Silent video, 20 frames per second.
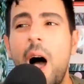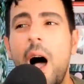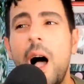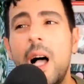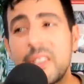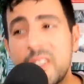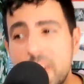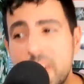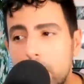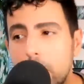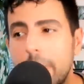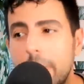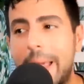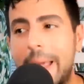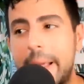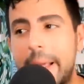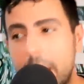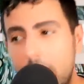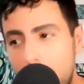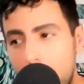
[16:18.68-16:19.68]
Also,
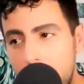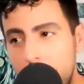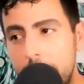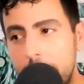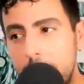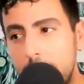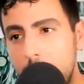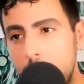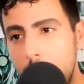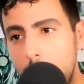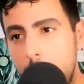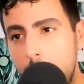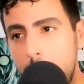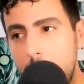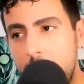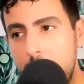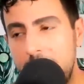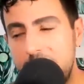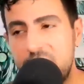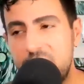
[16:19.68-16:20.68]
like,
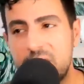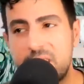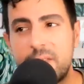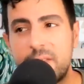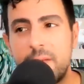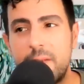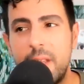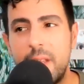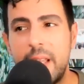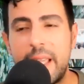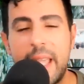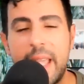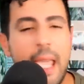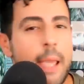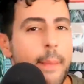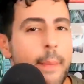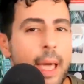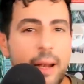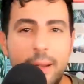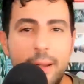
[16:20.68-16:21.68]
it
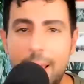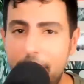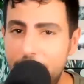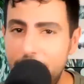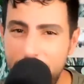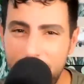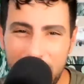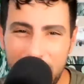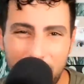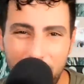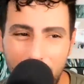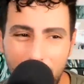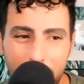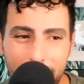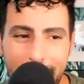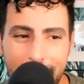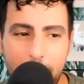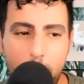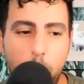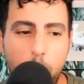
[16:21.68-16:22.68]
came out of left
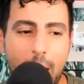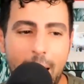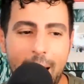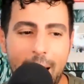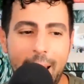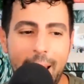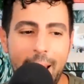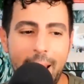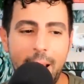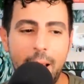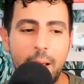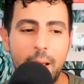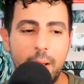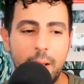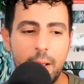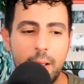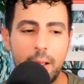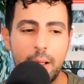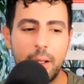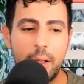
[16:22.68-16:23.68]
field. Like, why
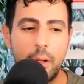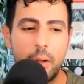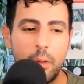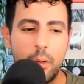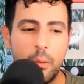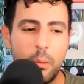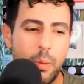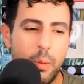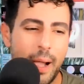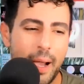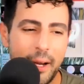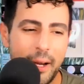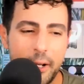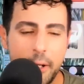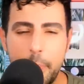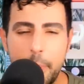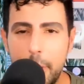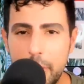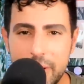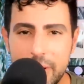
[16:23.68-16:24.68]
are
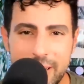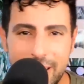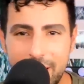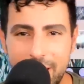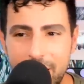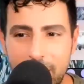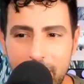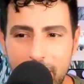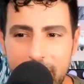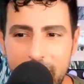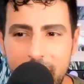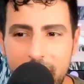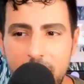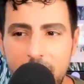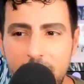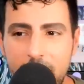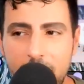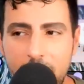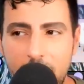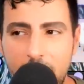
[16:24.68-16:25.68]
you posting, like,
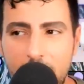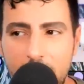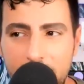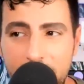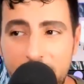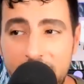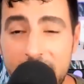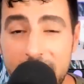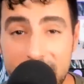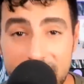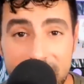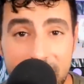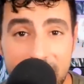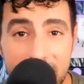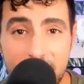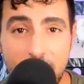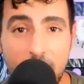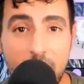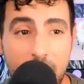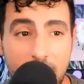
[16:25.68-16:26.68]
this
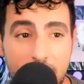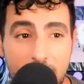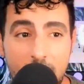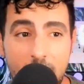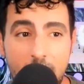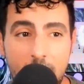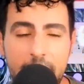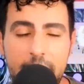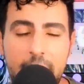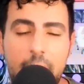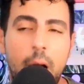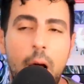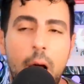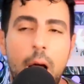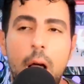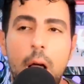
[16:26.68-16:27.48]
is, like,